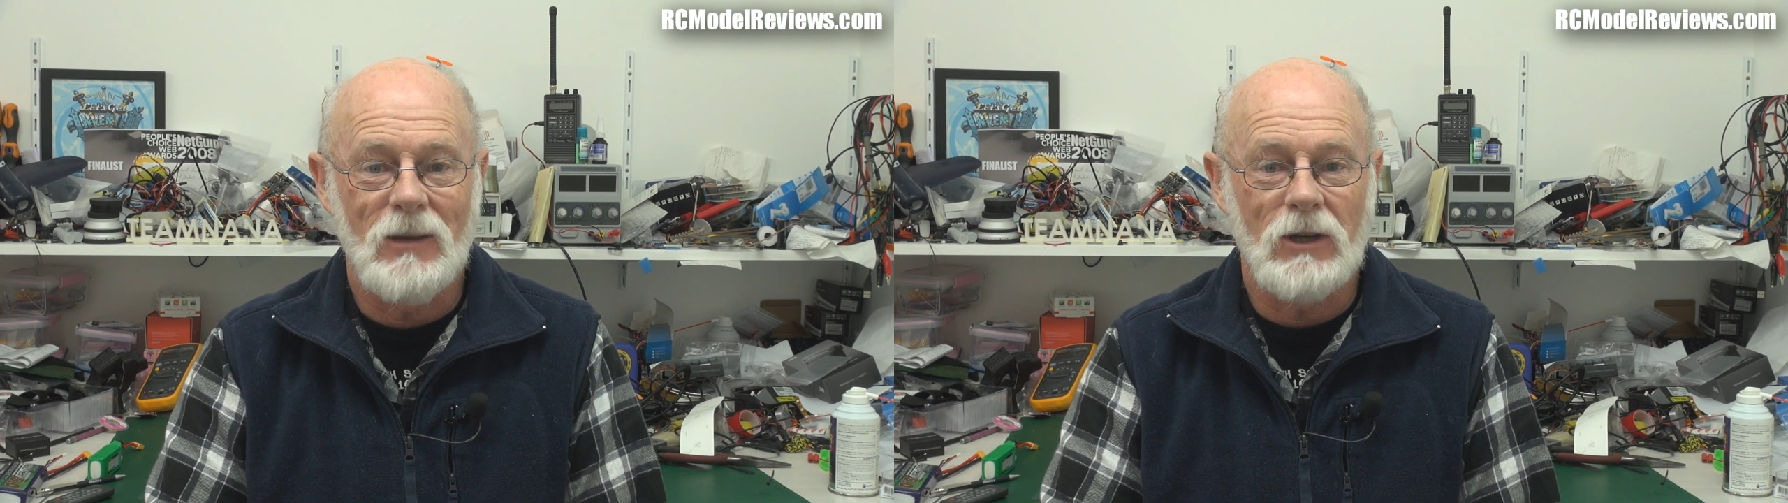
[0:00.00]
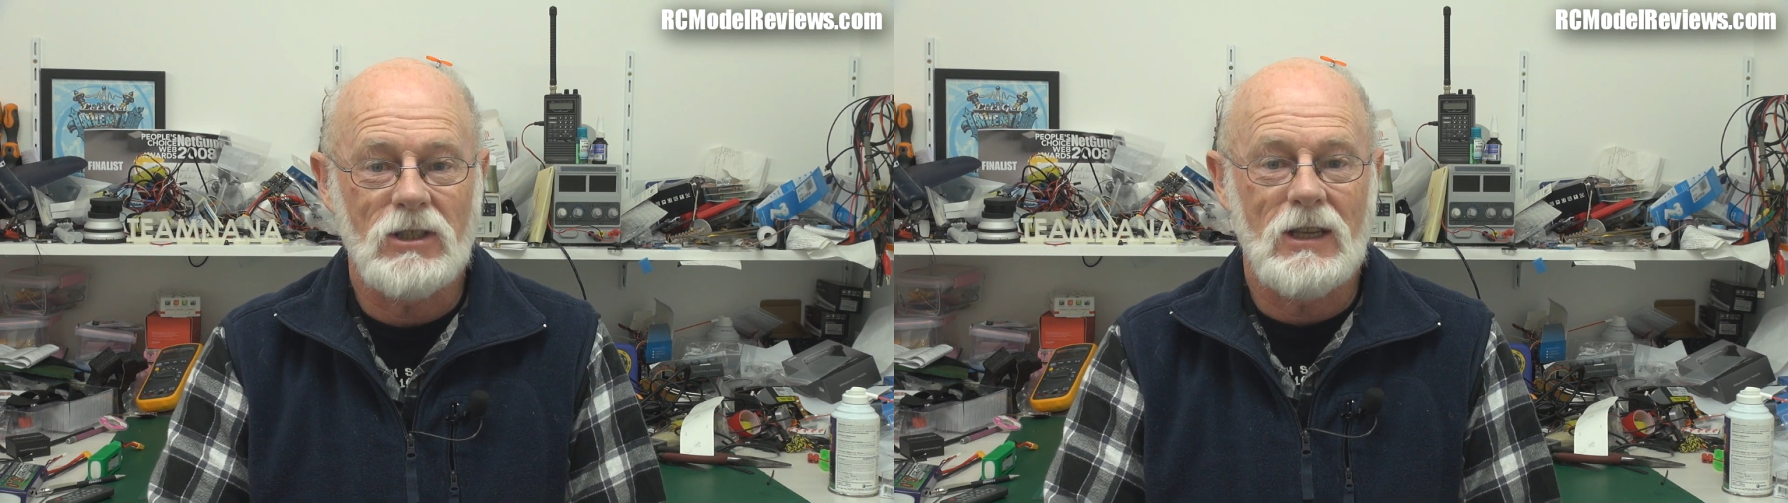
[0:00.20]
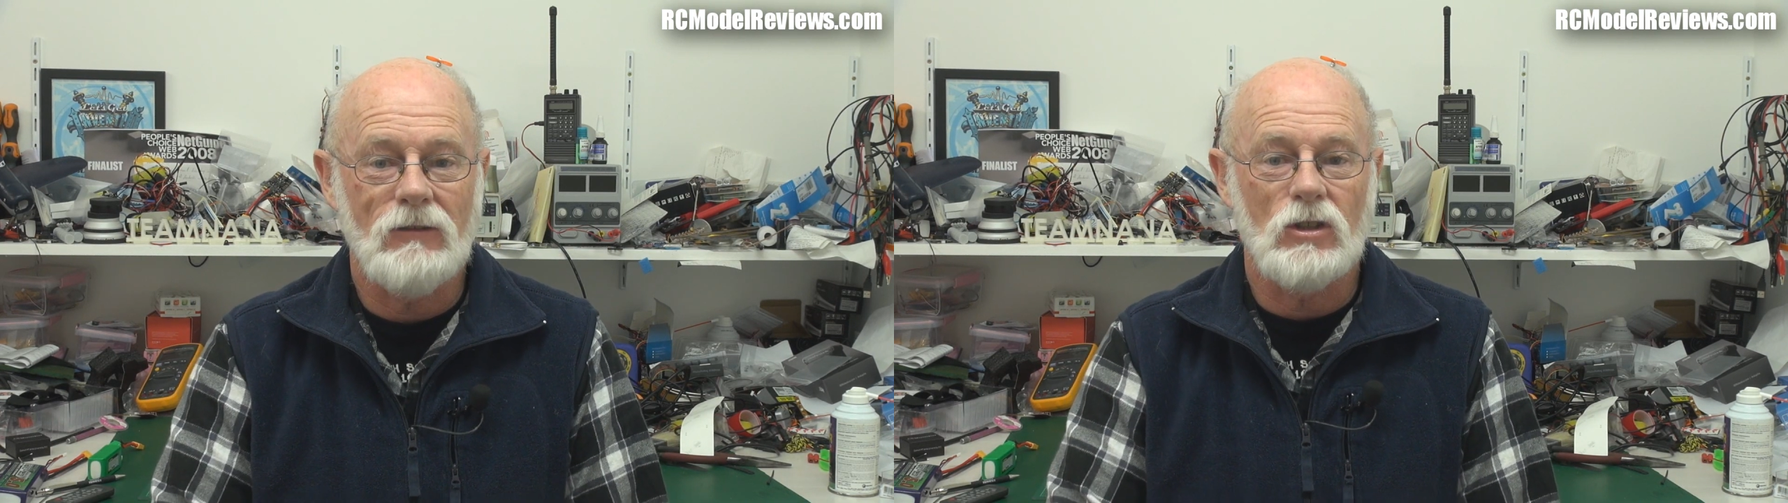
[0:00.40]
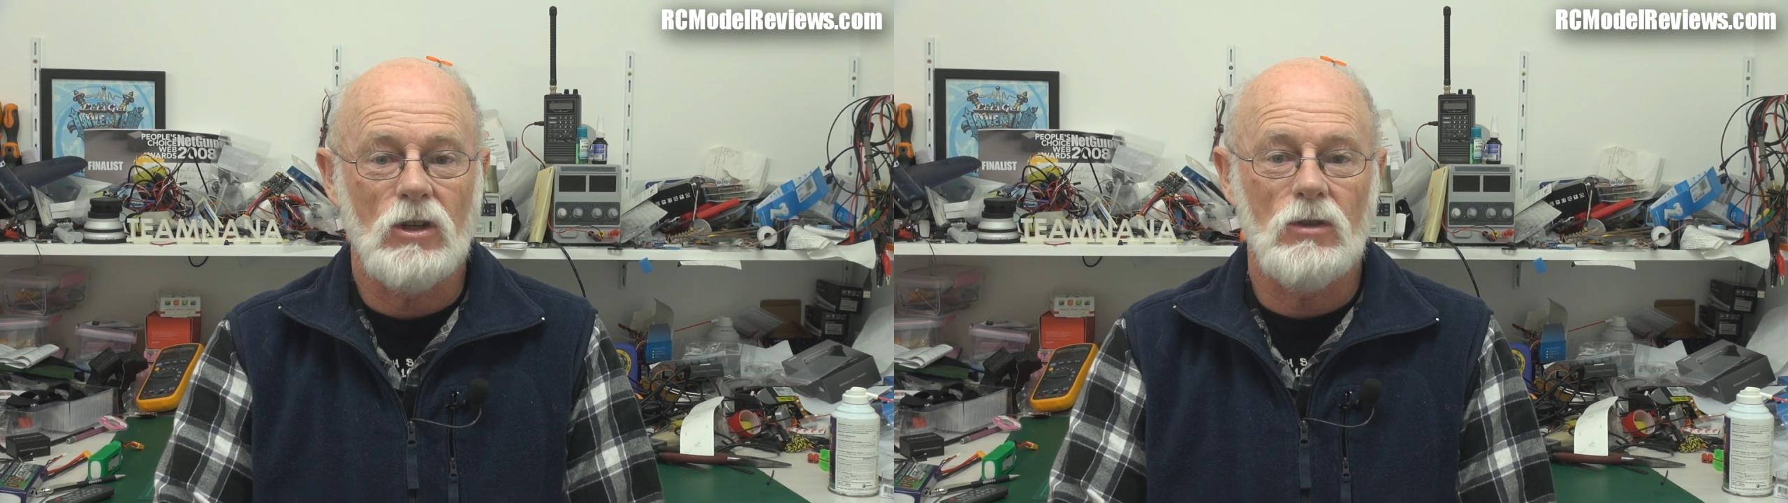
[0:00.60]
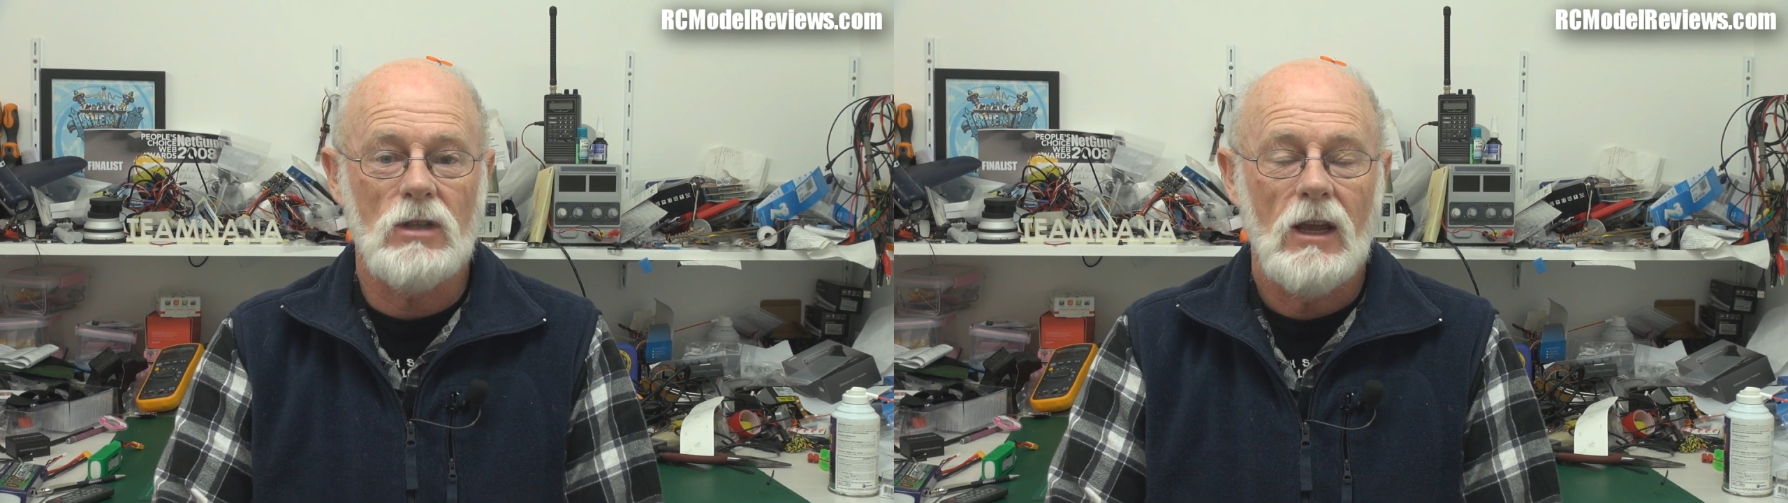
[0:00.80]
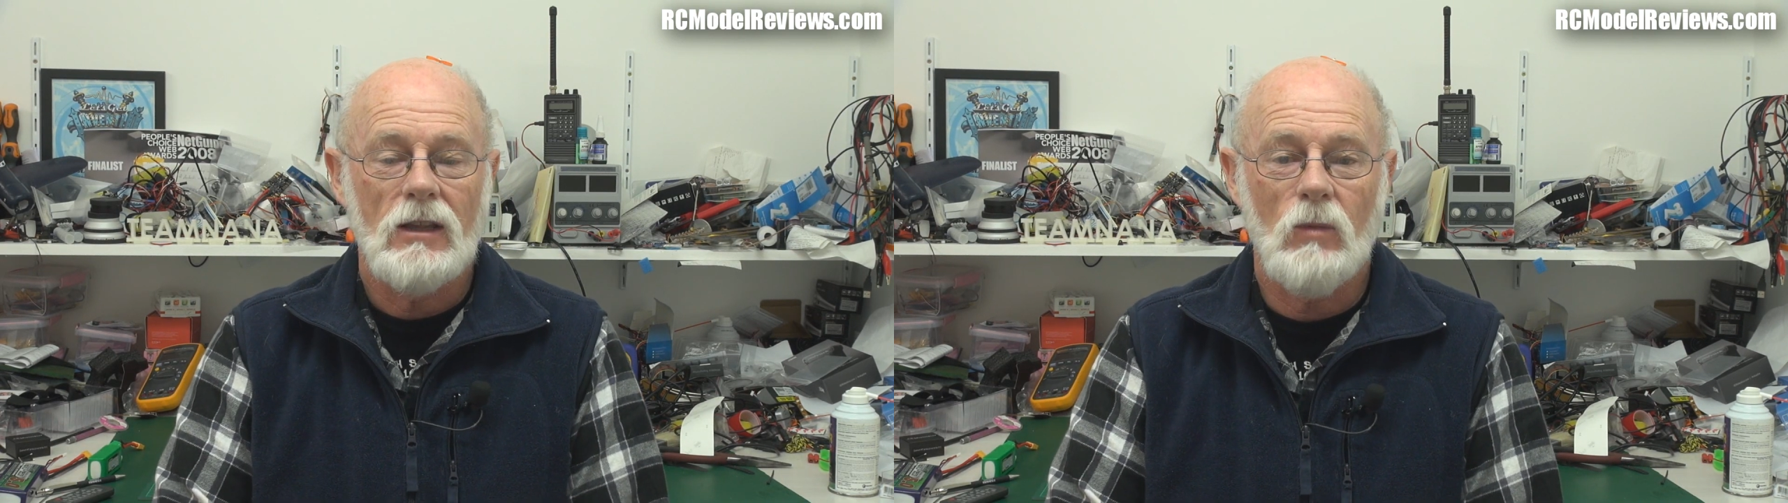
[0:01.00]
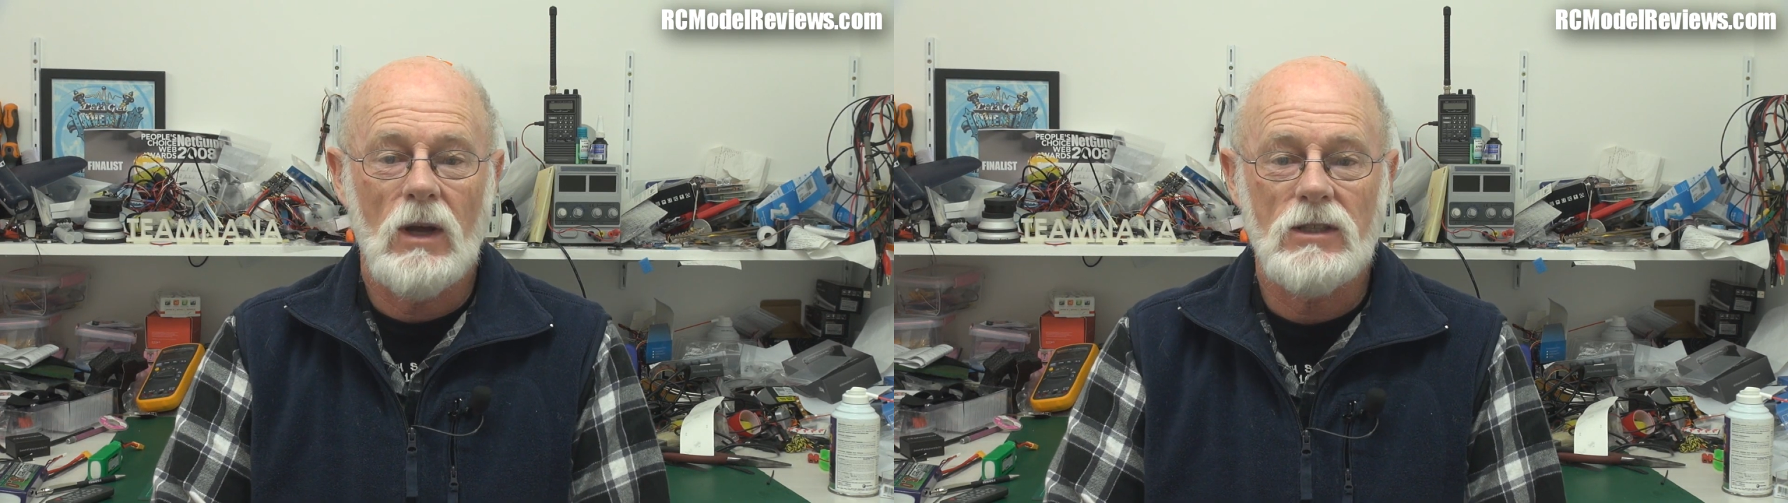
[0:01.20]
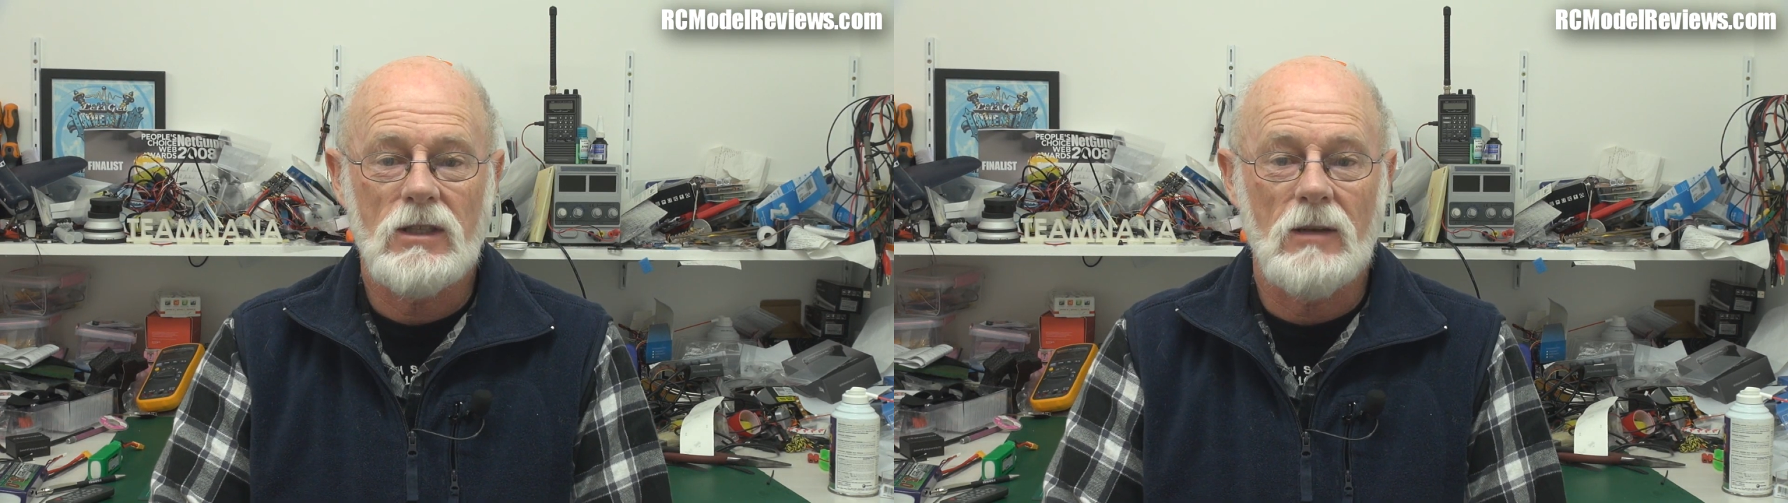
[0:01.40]
I might just have to choose the
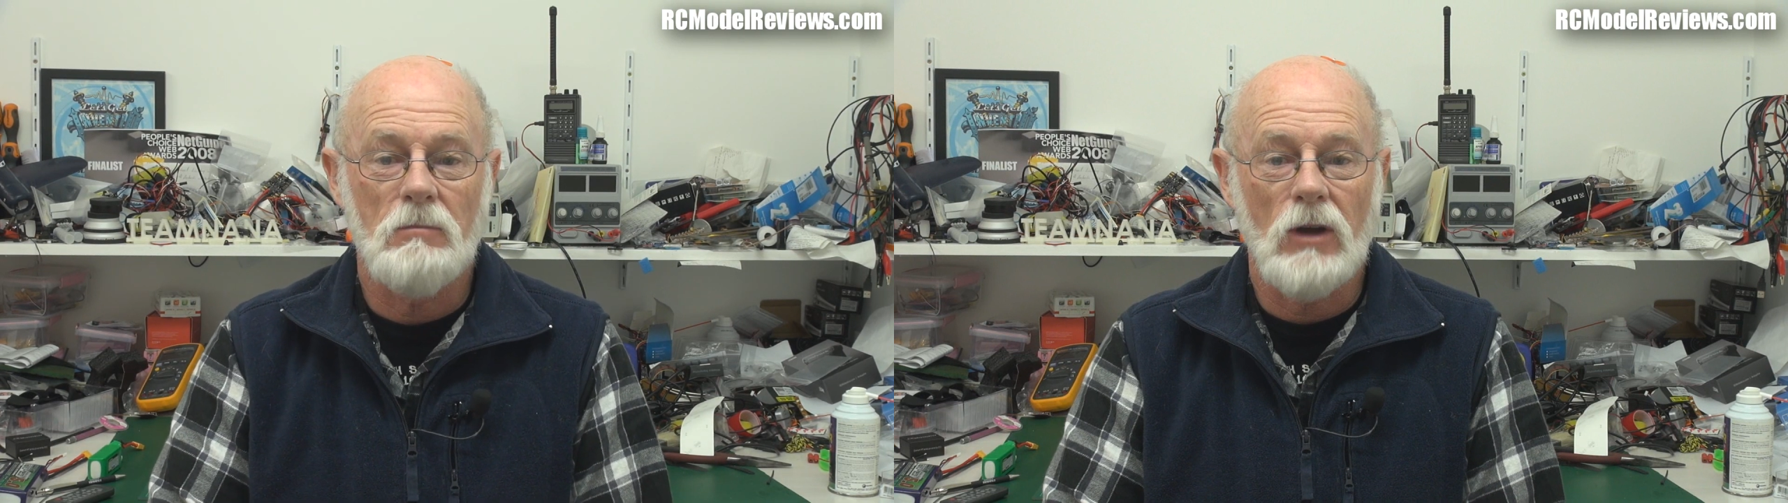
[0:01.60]
ones that